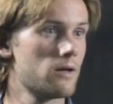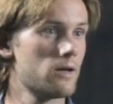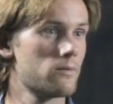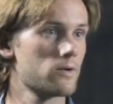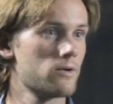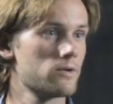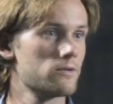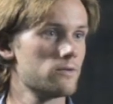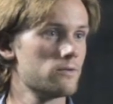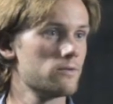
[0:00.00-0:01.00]
and we're going
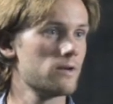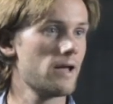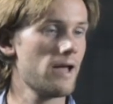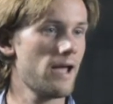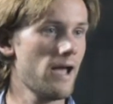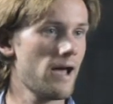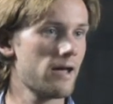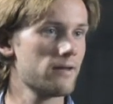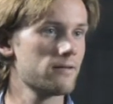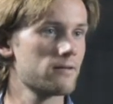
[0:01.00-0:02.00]
to
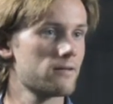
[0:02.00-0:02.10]
add